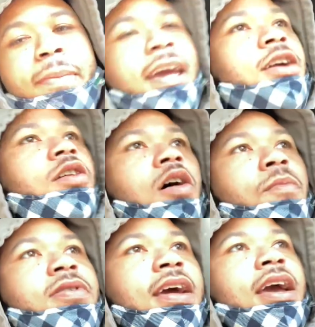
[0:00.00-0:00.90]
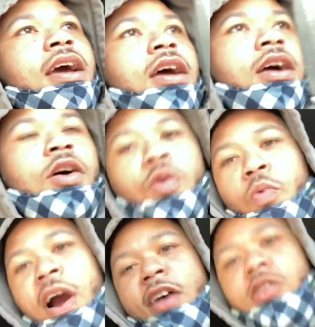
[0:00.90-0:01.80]
me, you know what I'm saying?
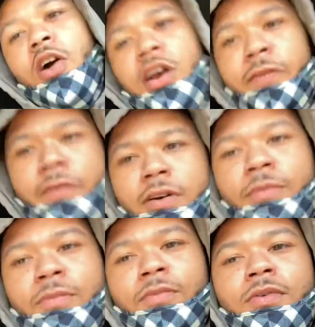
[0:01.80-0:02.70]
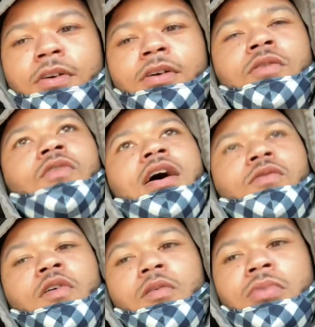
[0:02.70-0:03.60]
where I started from. Right or
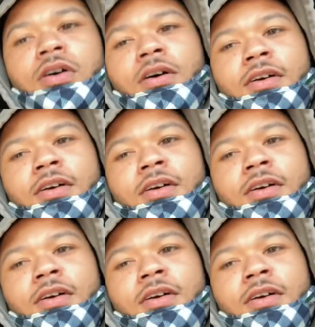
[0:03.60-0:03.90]
wrong, bro?